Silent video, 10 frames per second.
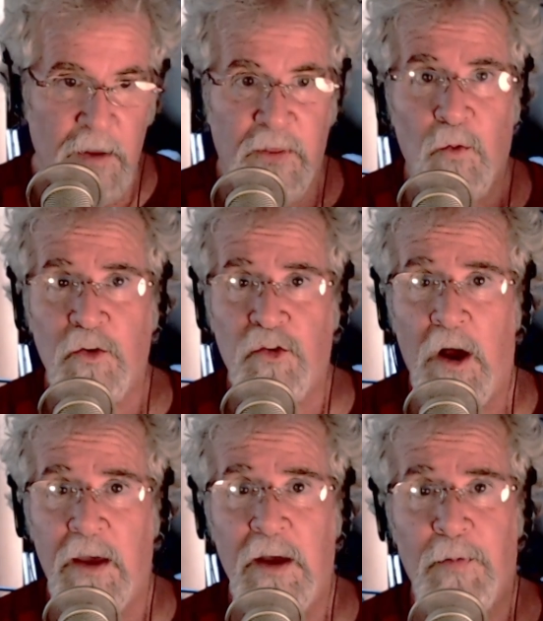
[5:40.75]
they were
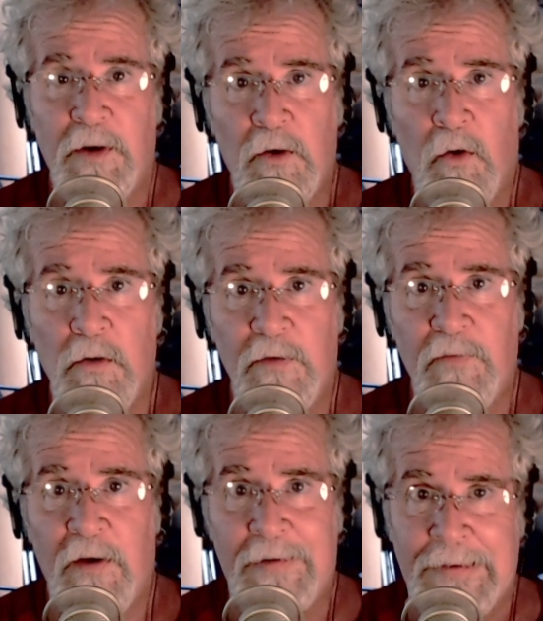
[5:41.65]
talking about a goal of
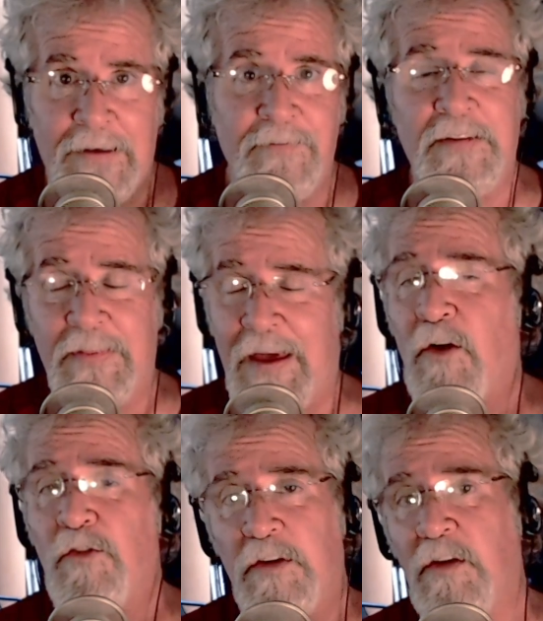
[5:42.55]
an
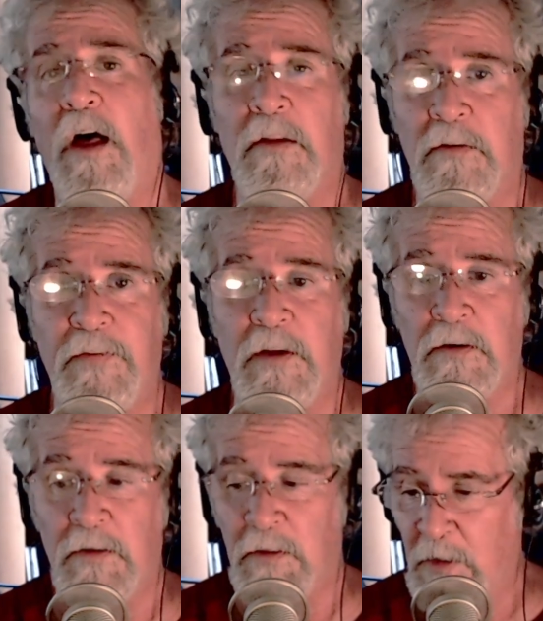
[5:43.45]
$11,000
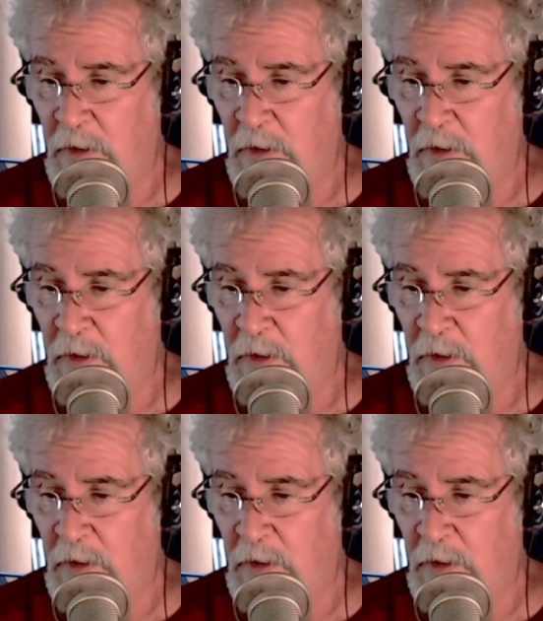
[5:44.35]
vehicle